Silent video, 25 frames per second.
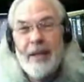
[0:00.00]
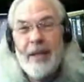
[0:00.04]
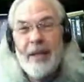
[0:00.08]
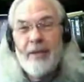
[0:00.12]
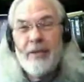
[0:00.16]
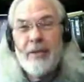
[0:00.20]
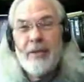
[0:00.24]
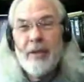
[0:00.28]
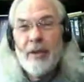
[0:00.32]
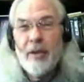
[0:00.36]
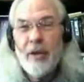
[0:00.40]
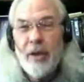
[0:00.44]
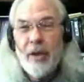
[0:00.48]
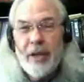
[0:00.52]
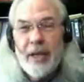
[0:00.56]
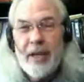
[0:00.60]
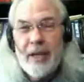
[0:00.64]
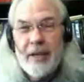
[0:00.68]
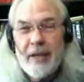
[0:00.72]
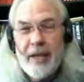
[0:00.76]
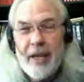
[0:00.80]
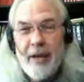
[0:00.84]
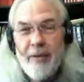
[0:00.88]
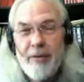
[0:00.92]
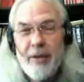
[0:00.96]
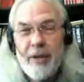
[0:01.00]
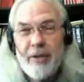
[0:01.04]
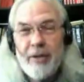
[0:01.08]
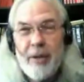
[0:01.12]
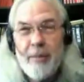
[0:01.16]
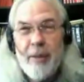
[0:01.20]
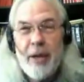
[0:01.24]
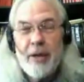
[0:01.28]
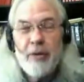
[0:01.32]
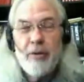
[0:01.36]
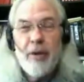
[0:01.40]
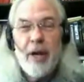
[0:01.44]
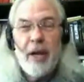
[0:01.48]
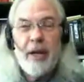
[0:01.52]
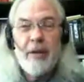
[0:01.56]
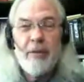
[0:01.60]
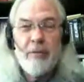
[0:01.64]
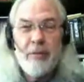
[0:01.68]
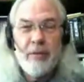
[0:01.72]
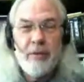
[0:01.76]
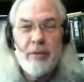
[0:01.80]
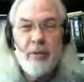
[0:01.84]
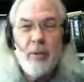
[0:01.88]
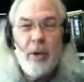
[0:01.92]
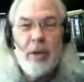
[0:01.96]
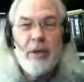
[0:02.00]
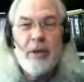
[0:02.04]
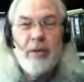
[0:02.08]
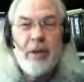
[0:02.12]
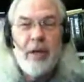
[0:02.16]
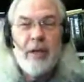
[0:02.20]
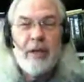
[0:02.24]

at least looking at the evidence, they might try to squeeze